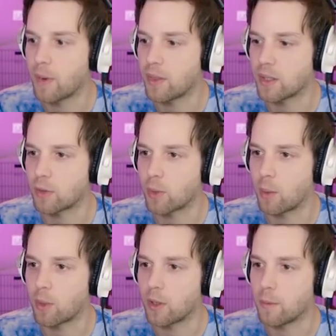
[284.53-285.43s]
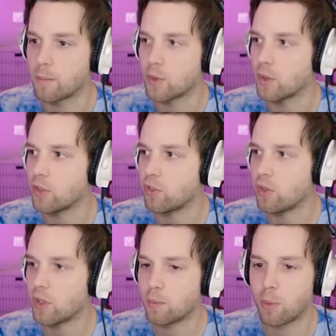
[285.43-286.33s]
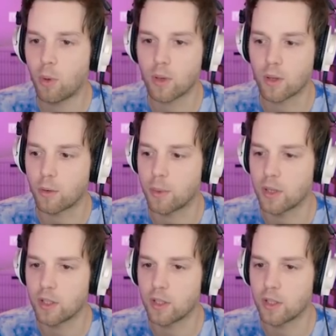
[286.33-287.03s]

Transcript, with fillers: I think that's what I wanna do. So let's just explore a little bit.